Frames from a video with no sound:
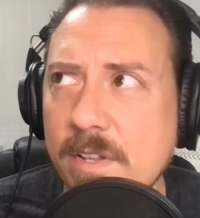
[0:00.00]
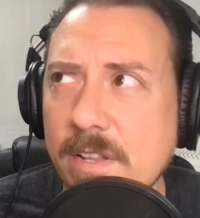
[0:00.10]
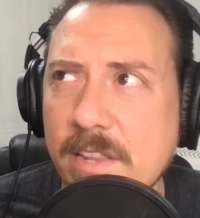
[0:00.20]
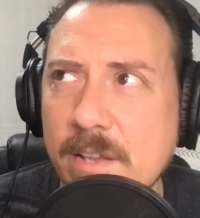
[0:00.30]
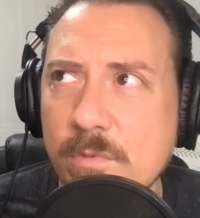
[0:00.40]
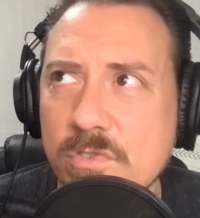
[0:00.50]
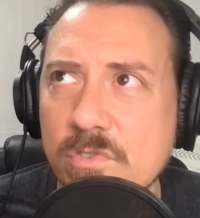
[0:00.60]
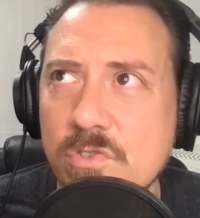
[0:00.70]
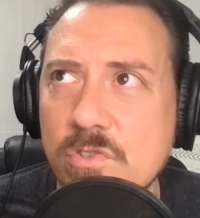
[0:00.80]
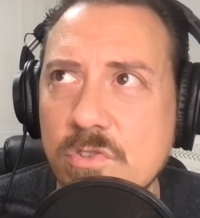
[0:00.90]
it was
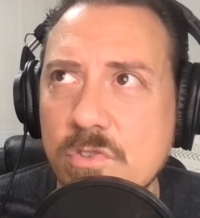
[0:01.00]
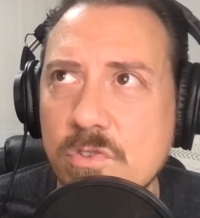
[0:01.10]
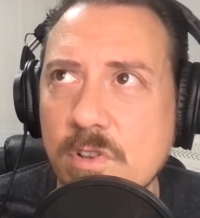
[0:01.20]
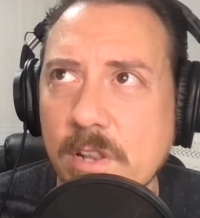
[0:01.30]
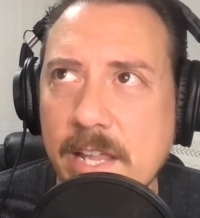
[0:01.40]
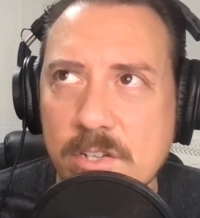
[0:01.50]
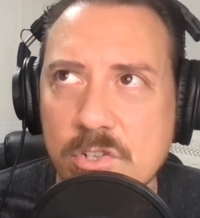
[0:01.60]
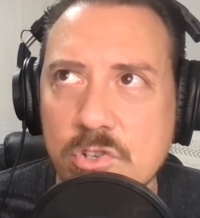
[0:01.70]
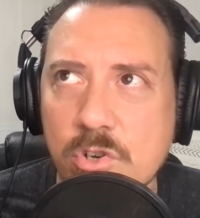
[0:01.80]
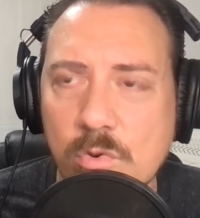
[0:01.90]
late
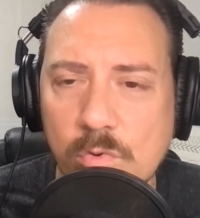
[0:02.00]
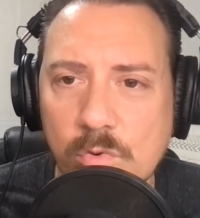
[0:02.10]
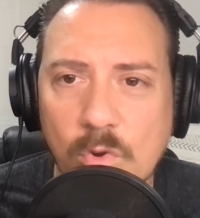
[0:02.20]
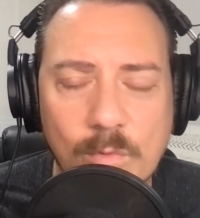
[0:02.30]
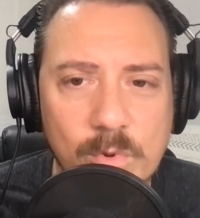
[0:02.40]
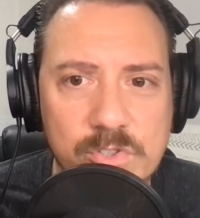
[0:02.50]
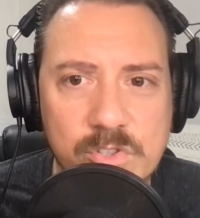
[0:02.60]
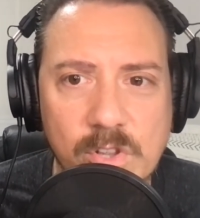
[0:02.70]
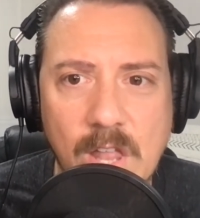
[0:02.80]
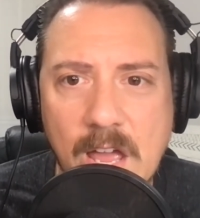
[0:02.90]
June, almost
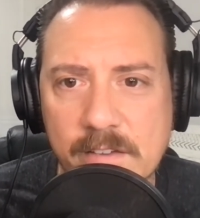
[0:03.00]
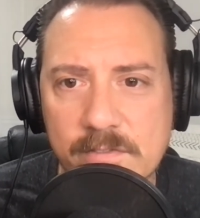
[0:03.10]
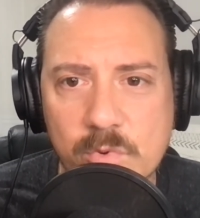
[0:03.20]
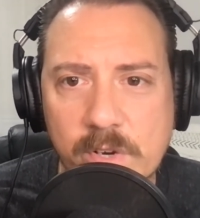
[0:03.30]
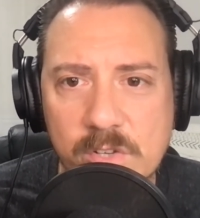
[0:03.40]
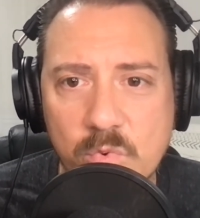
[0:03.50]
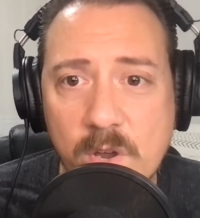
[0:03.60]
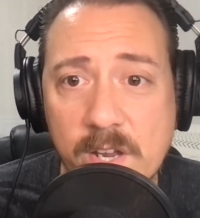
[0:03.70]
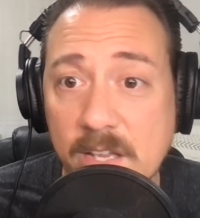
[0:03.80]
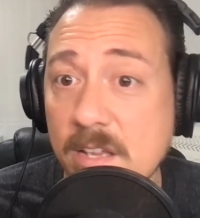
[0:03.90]
July of
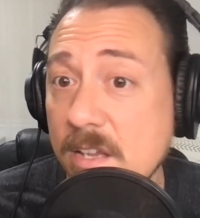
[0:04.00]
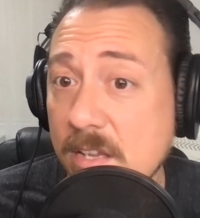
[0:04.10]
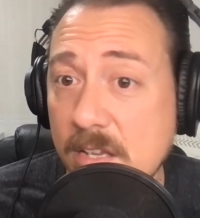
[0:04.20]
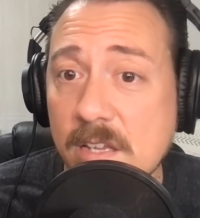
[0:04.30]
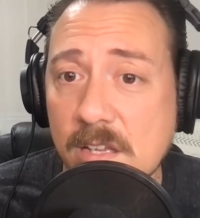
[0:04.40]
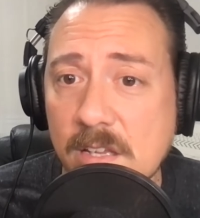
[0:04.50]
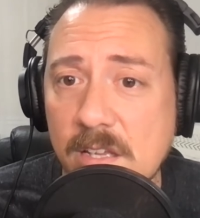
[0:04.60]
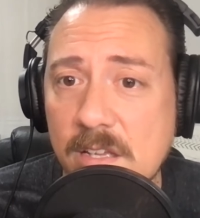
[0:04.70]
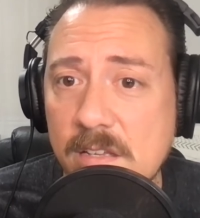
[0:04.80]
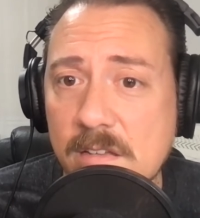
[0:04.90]
2020.
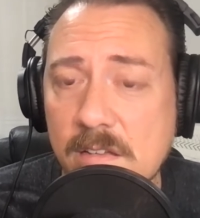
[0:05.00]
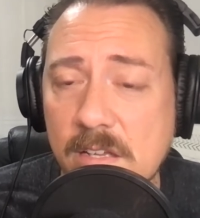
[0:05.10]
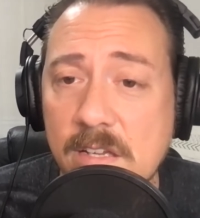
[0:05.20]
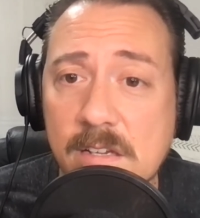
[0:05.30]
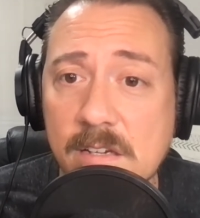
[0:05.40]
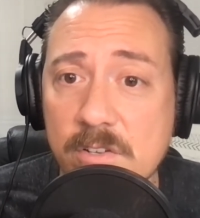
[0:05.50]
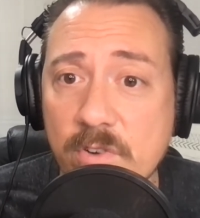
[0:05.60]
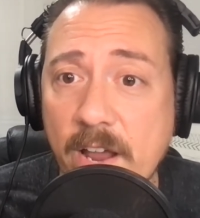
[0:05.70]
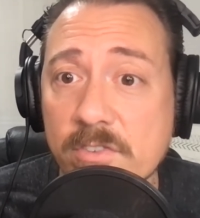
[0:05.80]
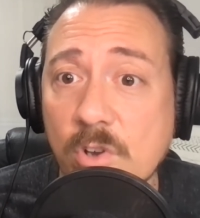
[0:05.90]
He
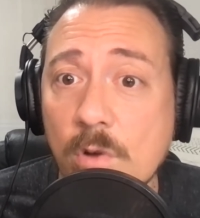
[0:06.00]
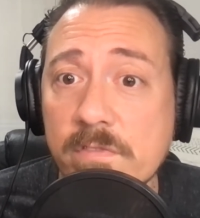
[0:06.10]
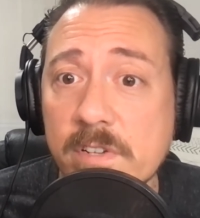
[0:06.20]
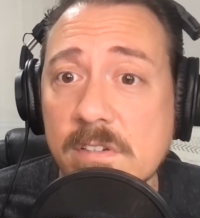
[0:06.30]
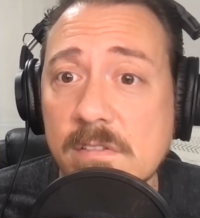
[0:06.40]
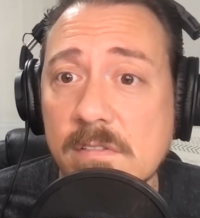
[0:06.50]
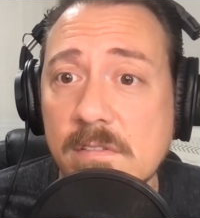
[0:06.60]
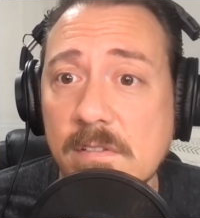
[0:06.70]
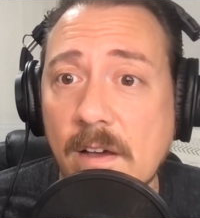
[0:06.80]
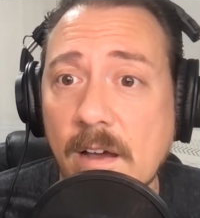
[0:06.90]
contracts COVID.
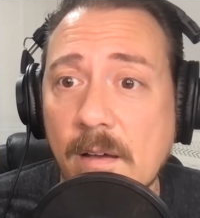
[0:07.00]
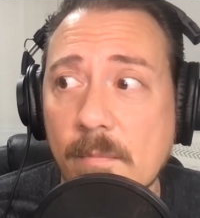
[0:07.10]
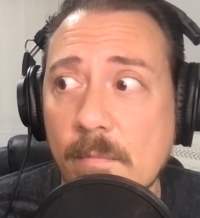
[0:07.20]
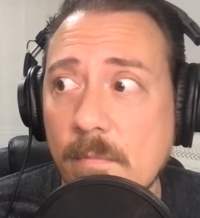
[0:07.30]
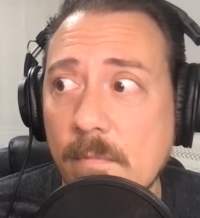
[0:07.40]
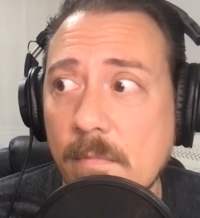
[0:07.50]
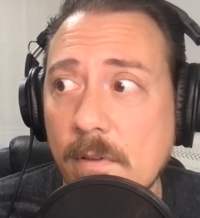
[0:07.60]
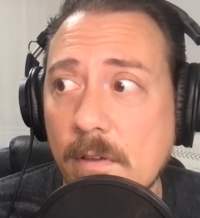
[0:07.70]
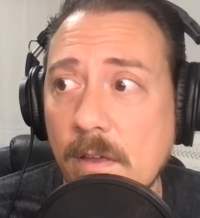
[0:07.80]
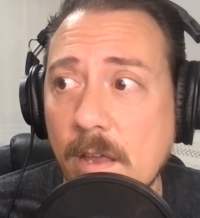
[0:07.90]

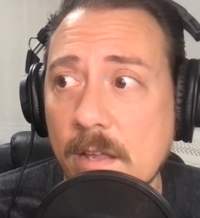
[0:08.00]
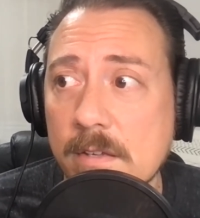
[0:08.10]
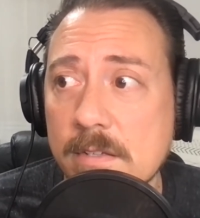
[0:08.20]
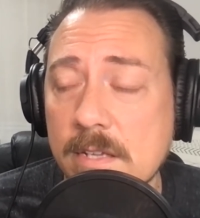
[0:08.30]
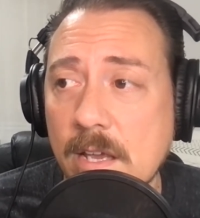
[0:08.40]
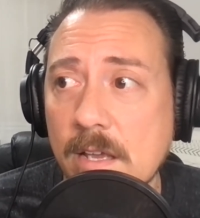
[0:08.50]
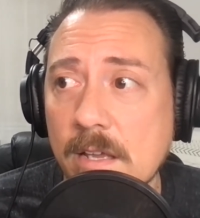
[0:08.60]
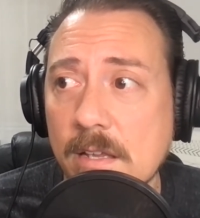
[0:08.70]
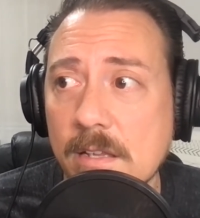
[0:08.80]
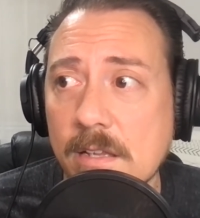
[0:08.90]
And
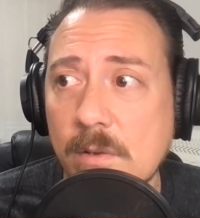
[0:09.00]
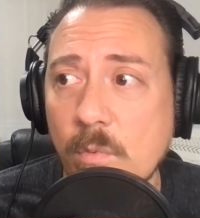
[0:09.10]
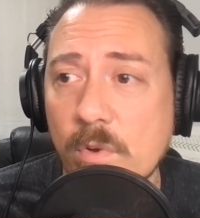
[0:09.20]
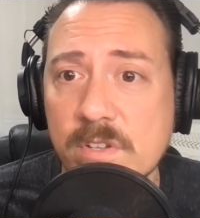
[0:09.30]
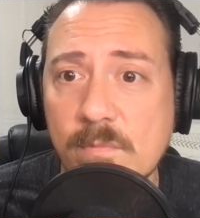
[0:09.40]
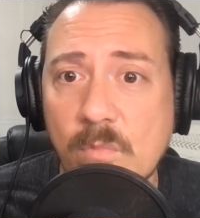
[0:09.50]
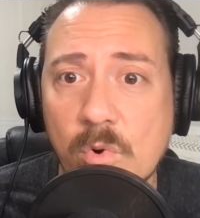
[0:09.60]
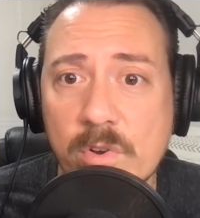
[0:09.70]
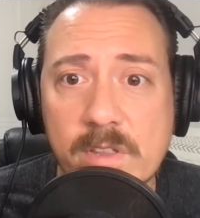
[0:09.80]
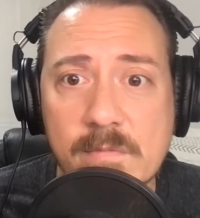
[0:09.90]
it wasn't
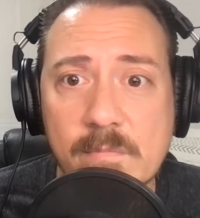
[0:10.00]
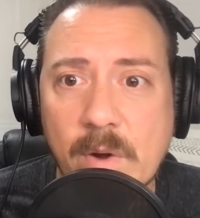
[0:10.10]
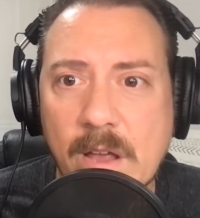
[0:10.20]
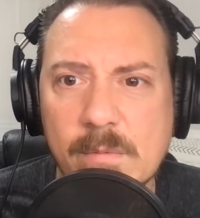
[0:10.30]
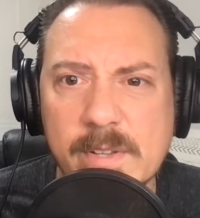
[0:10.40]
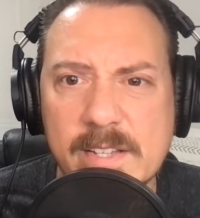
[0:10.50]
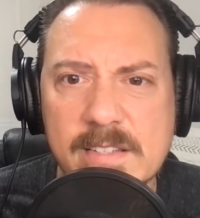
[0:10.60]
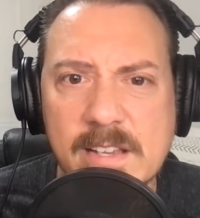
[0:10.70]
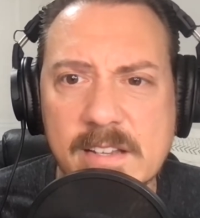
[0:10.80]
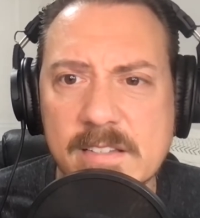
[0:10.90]
more than probably
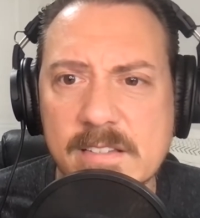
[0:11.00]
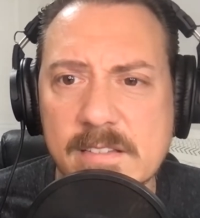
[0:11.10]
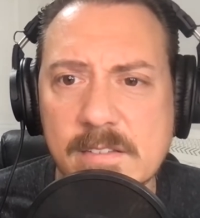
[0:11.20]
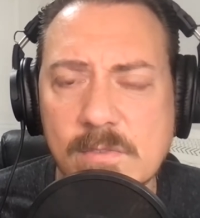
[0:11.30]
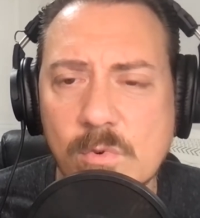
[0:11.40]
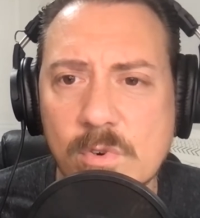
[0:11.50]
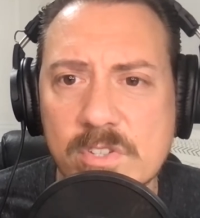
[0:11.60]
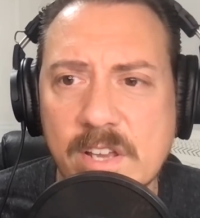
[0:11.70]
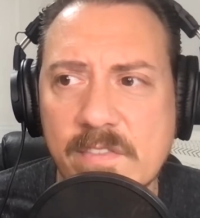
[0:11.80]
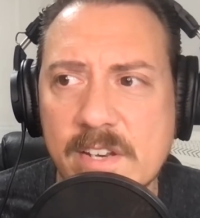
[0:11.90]
6 or
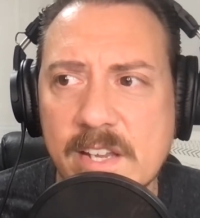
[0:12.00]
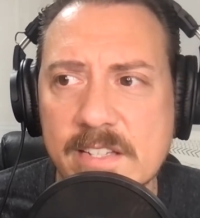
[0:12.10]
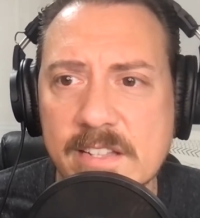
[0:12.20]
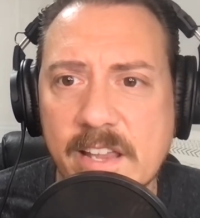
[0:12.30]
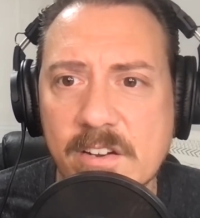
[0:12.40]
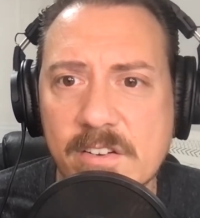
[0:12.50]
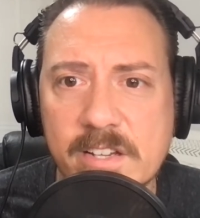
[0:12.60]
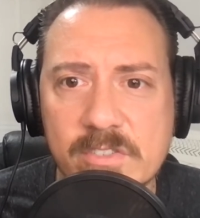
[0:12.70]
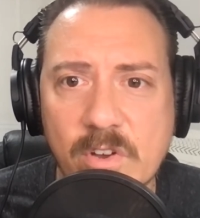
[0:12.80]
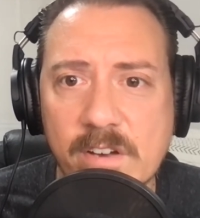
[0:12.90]
7 days later,
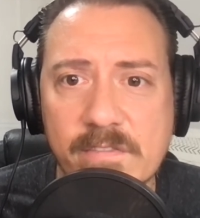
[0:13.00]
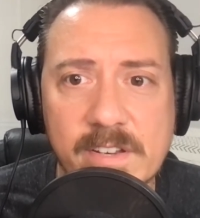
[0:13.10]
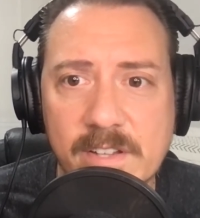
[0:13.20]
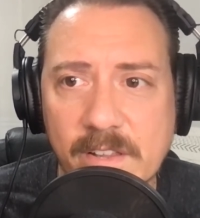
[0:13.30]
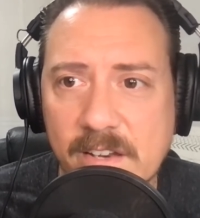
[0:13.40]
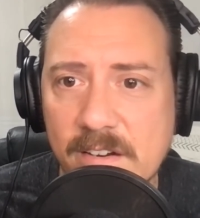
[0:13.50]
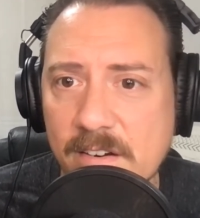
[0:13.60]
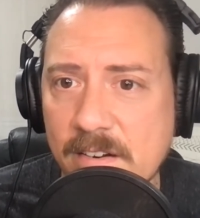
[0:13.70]
he's on a ventilator.